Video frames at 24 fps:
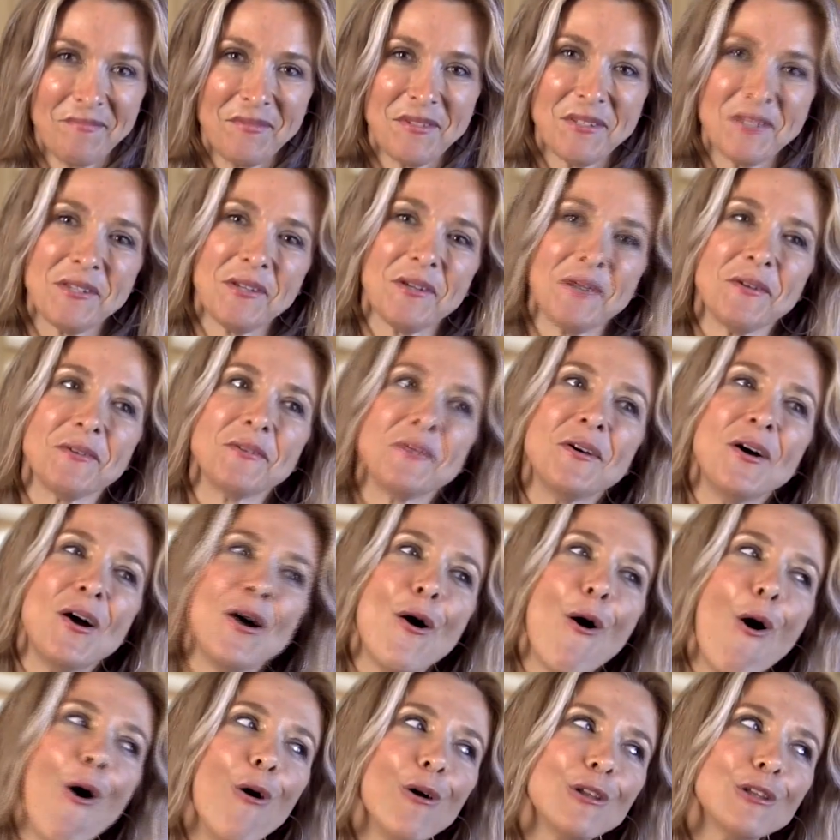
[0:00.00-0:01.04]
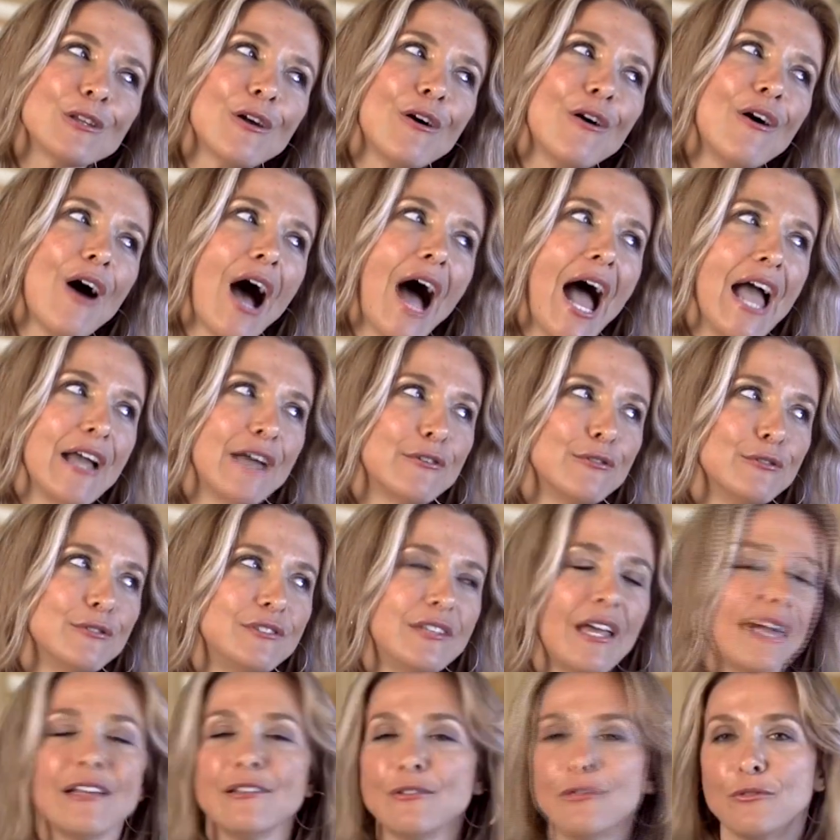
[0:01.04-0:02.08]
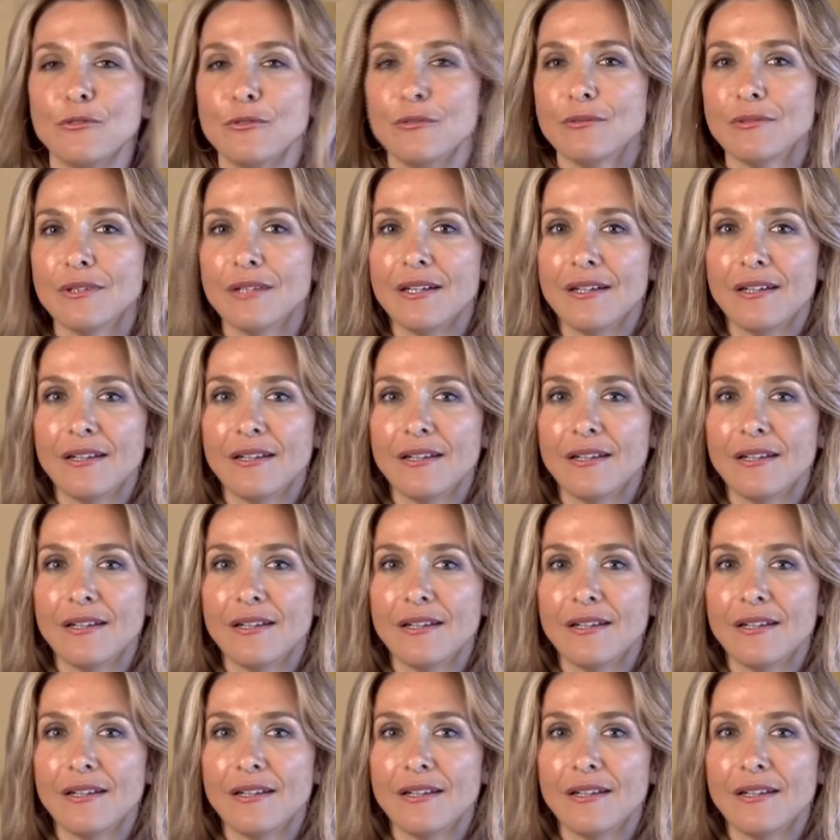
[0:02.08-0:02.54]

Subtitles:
So, although I could tell you